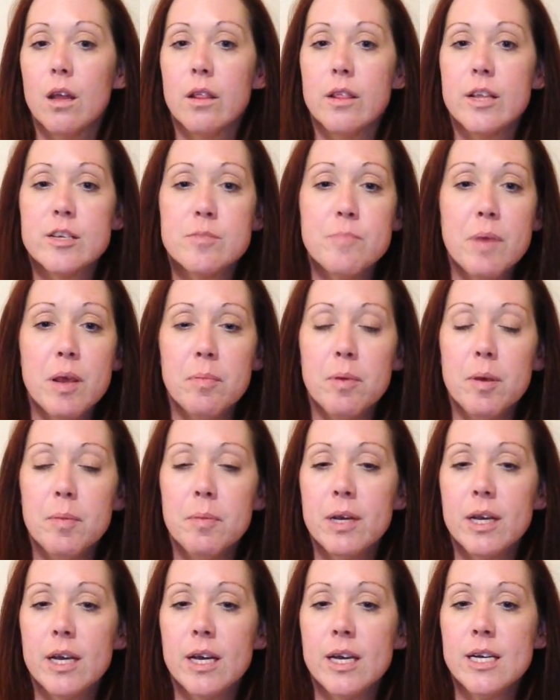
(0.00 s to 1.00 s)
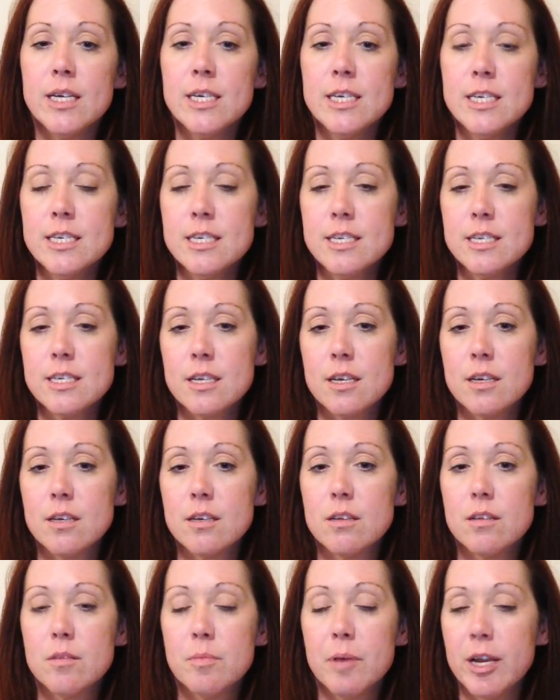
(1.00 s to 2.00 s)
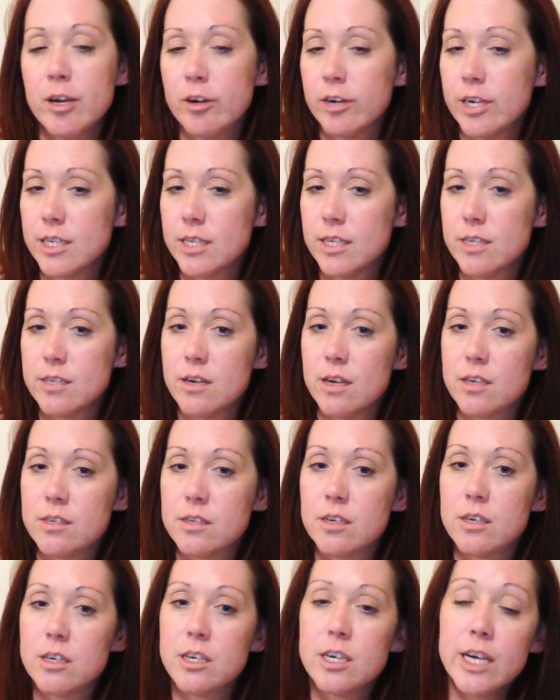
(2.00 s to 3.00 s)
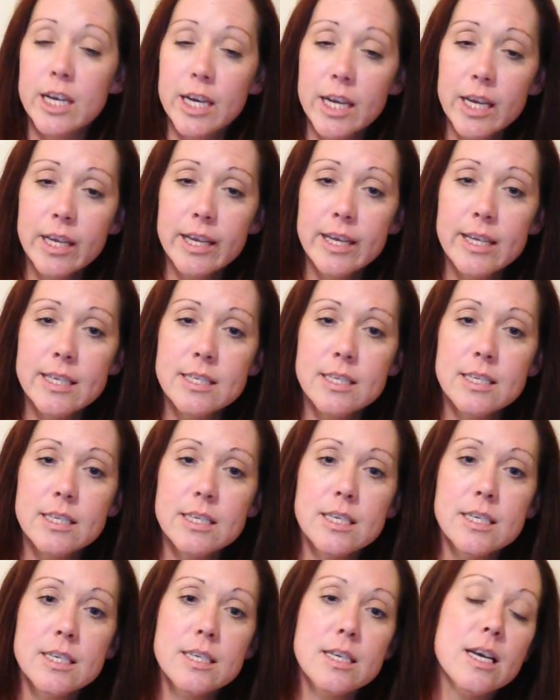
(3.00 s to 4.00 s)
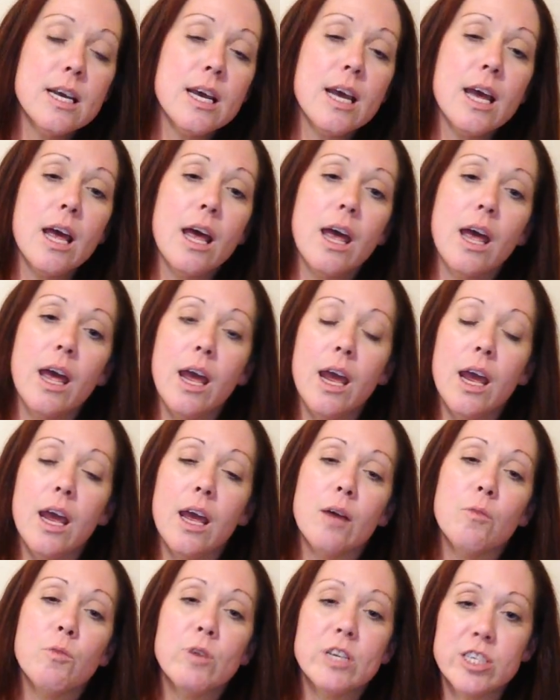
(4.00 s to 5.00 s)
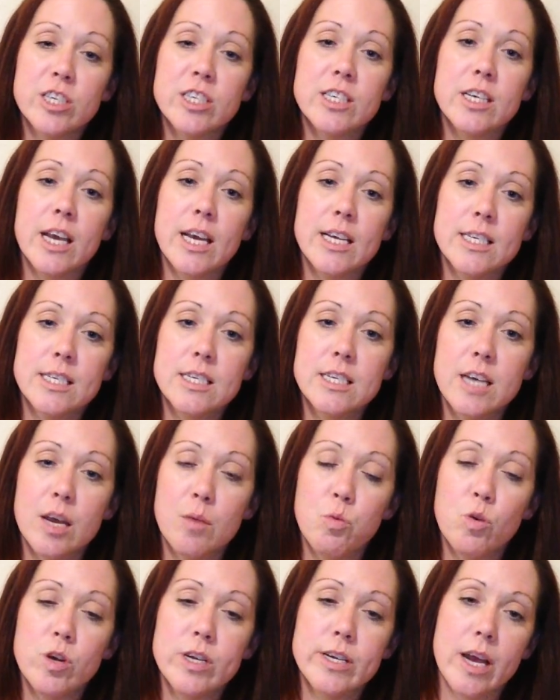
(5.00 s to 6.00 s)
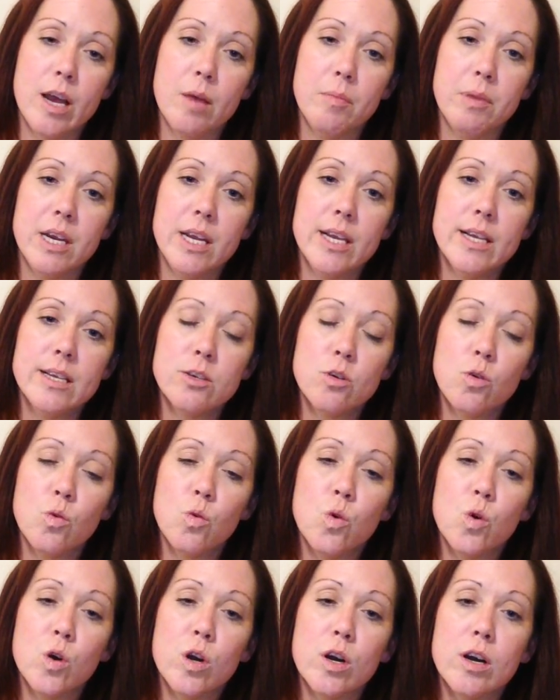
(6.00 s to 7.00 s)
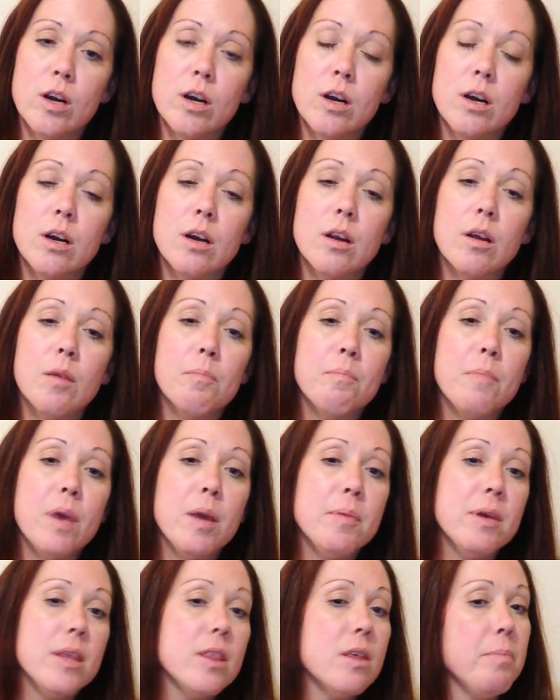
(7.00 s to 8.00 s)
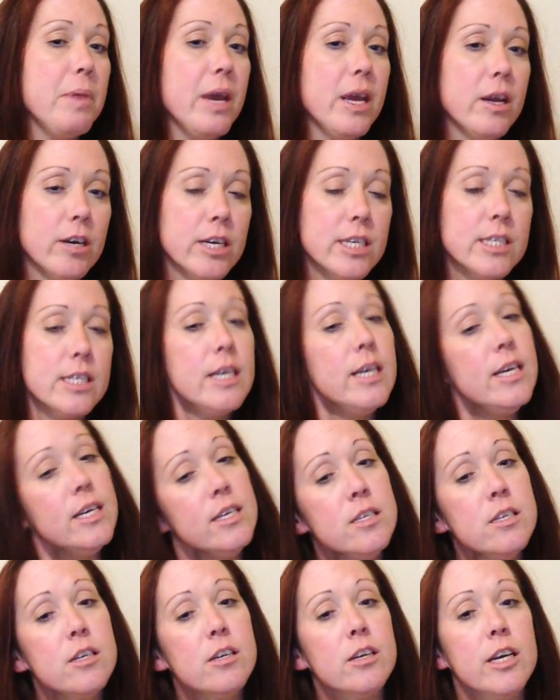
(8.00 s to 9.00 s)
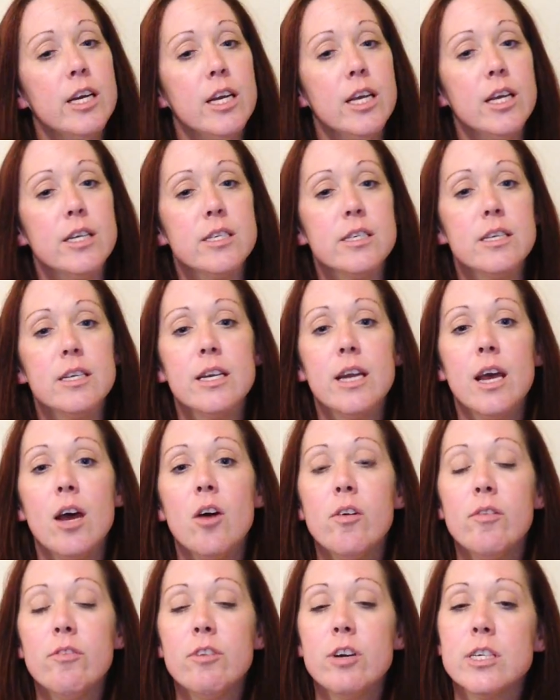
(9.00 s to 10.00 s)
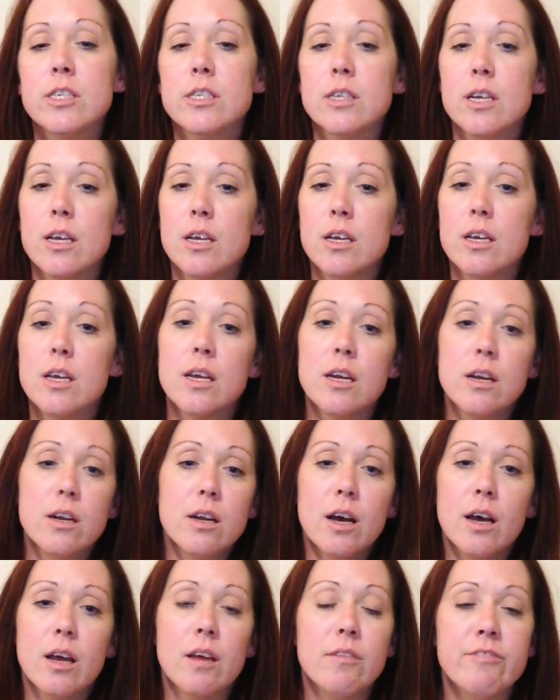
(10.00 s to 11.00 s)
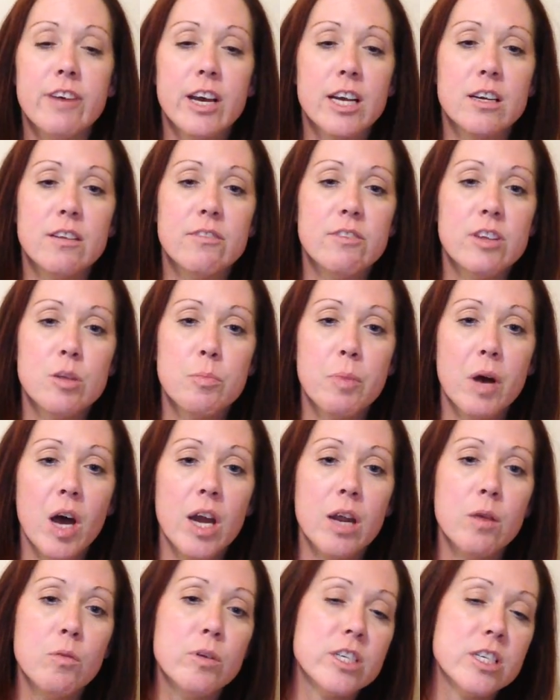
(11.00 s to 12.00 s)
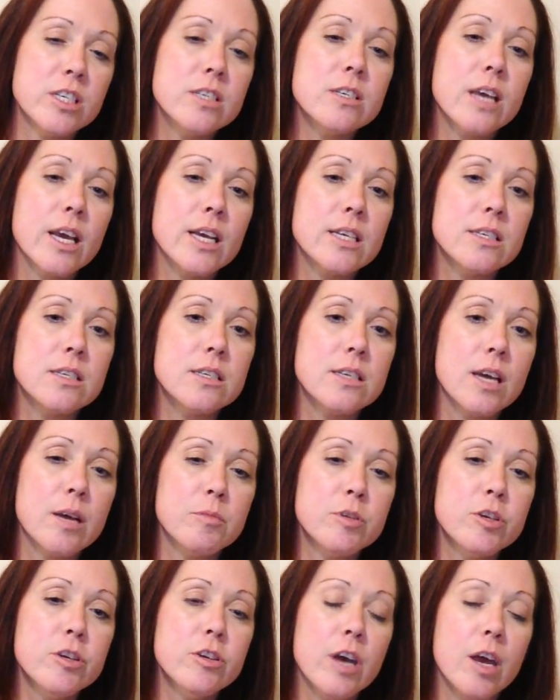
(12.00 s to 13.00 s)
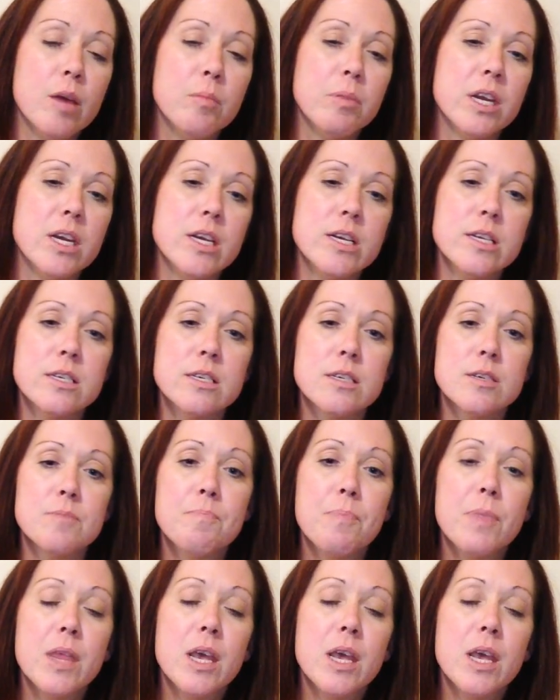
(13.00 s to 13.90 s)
This may be because the pancreas is not secreting insulin, which is the case in type 1 diabetes, or maybe the pancreas is secreting insulin, however, it's not effective in the body, which is the case in type 2 diabetes.